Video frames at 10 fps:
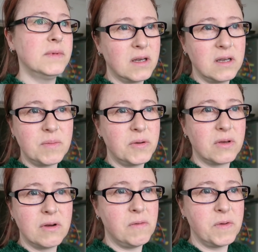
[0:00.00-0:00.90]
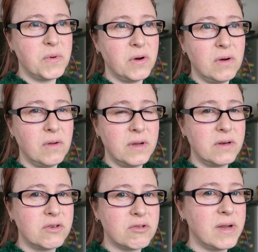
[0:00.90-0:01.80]
I'm gonna put the coffee pot on
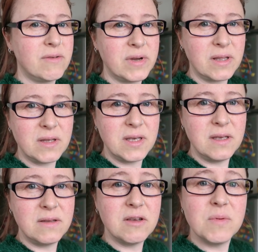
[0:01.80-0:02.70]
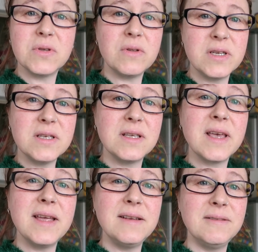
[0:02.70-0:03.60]
and try and ring the dermatologist
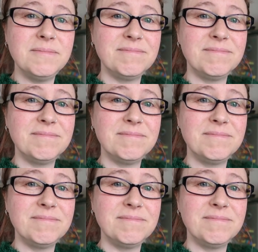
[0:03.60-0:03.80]
again.